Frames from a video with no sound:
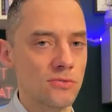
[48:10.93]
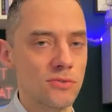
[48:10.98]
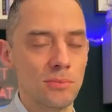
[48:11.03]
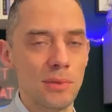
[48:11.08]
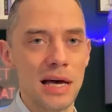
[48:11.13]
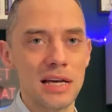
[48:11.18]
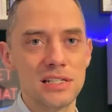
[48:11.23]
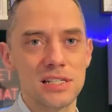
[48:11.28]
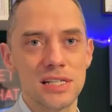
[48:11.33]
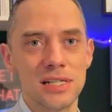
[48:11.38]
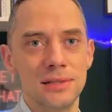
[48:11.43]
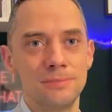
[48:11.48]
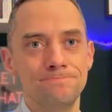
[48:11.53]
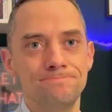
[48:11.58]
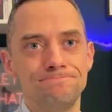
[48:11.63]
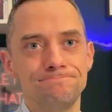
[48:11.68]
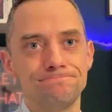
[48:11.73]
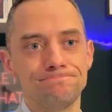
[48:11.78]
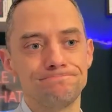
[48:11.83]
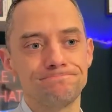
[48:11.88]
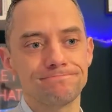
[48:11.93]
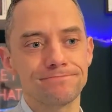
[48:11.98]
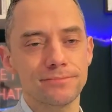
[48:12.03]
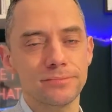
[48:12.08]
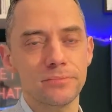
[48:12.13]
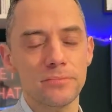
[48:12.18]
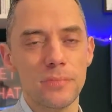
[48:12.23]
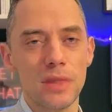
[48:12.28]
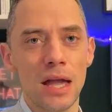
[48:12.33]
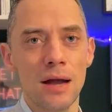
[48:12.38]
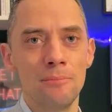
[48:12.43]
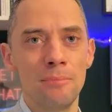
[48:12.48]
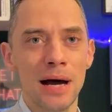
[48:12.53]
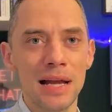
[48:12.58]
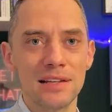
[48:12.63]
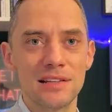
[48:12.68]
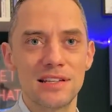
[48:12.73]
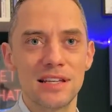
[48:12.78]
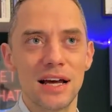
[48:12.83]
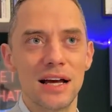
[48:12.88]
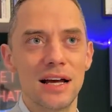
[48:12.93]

from last year. But